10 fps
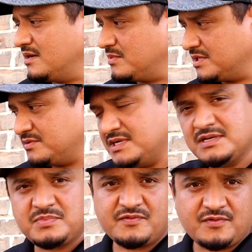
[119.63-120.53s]
when you
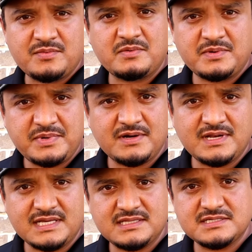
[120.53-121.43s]
need to perform a repair
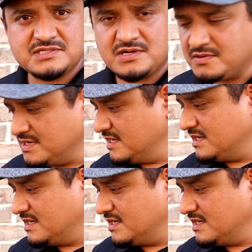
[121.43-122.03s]
like this. So